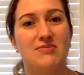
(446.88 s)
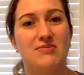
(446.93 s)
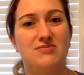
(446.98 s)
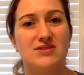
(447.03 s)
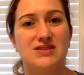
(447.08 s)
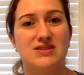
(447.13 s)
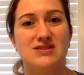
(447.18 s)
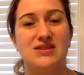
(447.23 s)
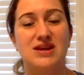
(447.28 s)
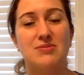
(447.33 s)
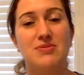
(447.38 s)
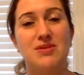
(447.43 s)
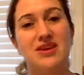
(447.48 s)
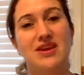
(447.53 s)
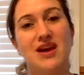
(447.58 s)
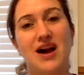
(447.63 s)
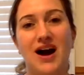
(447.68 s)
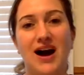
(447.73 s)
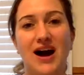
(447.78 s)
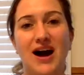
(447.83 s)
some of
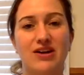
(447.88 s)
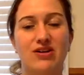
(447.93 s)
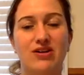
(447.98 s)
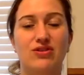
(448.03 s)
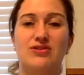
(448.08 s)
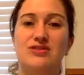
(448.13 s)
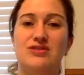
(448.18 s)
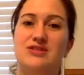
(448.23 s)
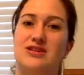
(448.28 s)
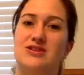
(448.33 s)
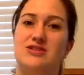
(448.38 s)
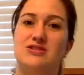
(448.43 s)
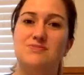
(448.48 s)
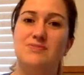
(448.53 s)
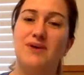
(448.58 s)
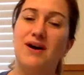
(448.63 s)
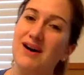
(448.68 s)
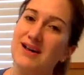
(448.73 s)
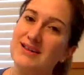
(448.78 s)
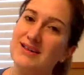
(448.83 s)
the aisles, such as
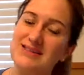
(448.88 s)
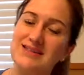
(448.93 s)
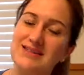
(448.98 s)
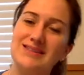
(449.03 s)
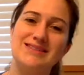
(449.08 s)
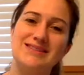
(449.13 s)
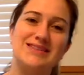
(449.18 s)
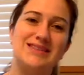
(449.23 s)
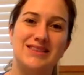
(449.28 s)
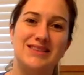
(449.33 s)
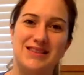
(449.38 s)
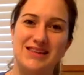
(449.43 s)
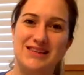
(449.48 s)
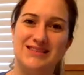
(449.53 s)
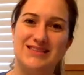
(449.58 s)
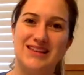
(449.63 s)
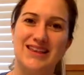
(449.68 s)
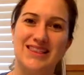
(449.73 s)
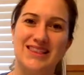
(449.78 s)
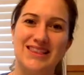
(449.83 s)
pastas and things
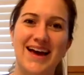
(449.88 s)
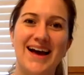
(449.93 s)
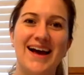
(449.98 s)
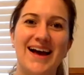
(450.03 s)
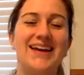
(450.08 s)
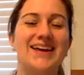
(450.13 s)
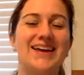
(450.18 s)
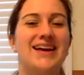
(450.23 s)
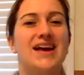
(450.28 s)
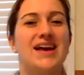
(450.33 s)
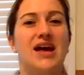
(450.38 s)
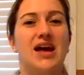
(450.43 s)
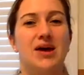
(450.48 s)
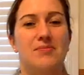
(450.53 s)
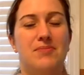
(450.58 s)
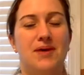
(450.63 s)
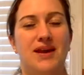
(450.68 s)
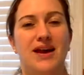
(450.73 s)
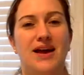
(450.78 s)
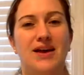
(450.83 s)
like that,
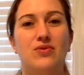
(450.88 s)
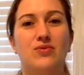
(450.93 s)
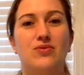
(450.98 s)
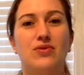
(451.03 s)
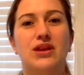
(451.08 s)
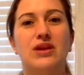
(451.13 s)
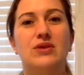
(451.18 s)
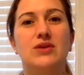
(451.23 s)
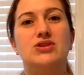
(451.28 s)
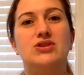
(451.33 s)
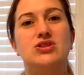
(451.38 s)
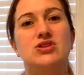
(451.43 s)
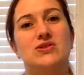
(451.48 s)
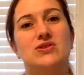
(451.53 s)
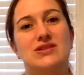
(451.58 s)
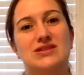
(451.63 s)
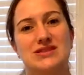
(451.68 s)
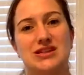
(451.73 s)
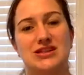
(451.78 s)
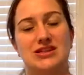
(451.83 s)
but I really want you to
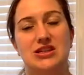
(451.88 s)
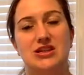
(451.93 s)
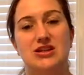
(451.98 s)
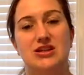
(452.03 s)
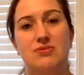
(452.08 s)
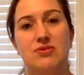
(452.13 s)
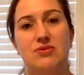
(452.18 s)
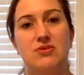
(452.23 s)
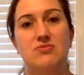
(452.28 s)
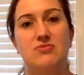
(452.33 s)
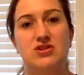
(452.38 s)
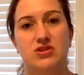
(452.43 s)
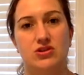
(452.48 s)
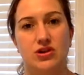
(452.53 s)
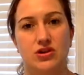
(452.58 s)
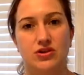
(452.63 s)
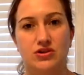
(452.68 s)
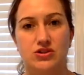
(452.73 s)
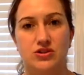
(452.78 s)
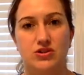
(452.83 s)
stick to the perimeter
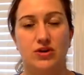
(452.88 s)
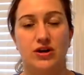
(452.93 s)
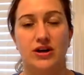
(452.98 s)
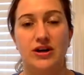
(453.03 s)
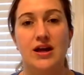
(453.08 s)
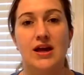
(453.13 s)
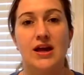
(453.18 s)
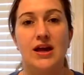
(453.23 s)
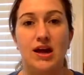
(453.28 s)
of the store.